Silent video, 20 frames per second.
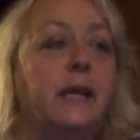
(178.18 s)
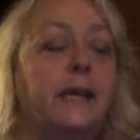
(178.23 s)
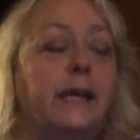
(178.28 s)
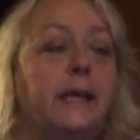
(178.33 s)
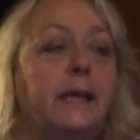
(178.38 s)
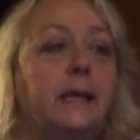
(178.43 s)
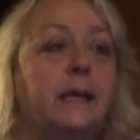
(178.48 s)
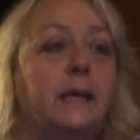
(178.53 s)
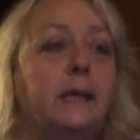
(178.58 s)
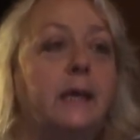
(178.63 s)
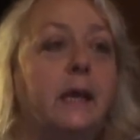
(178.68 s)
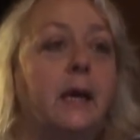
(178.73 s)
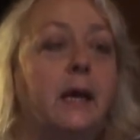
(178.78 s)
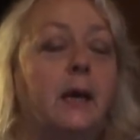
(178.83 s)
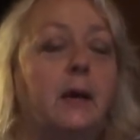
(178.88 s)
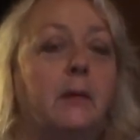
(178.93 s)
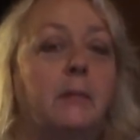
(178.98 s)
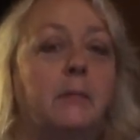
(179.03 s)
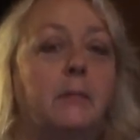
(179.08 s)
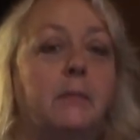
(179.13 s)
in
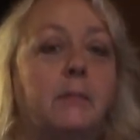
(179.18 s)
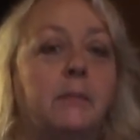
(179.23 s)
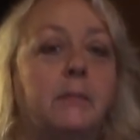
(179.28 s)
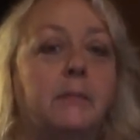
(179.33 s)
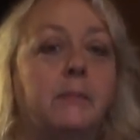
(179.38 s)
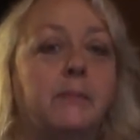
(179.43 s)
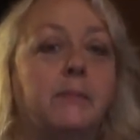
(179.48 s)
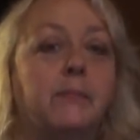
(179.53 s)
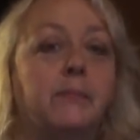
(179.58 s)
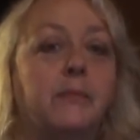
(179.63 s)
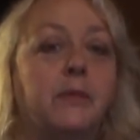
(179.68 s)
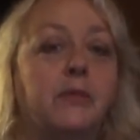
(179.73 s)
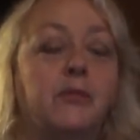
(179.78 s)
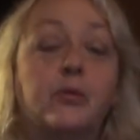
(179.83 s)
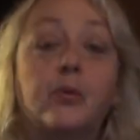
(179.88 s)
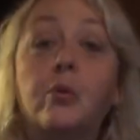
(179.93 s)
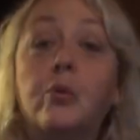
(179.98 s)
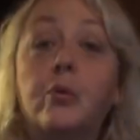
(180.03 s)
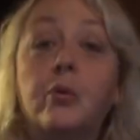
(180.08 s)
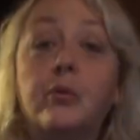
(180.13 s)

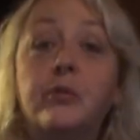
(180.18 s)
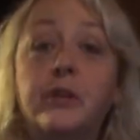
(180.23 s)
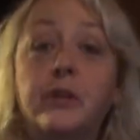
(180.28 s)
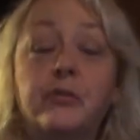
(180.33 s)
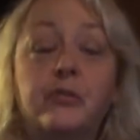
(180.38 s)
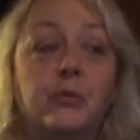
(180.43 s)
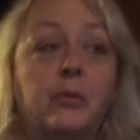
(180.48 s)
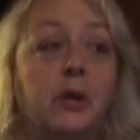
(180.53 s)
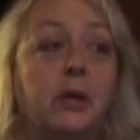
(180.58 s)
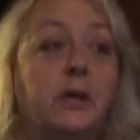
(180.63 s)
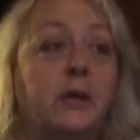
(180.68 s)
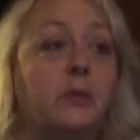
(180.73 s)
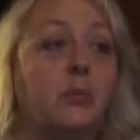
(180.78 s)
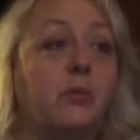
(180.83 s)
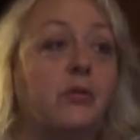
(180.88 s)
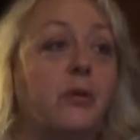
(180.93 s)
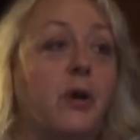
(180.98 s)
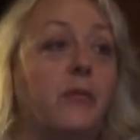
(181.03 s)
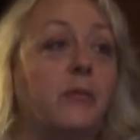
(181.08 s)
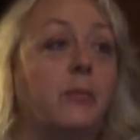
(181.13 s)
school district and
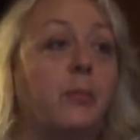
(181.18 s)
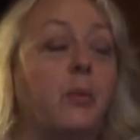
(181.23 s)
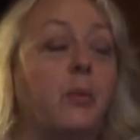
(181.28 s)
was on the